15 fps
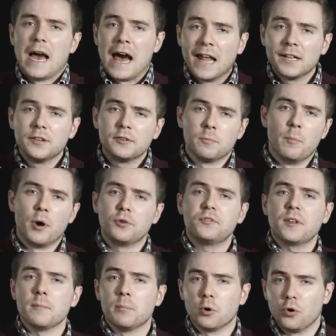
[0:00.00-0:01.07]
And
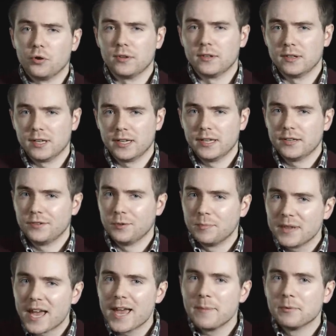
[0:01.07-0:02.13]
most importantly, to
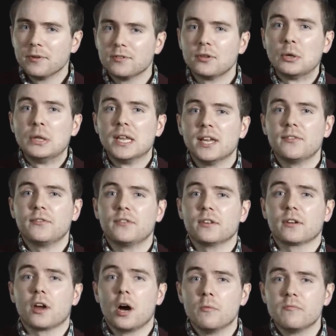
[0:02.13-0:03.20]
be able to lift a
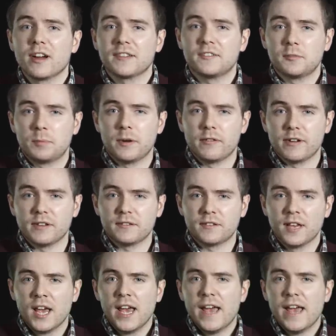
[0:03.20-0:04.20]
comrade's spirits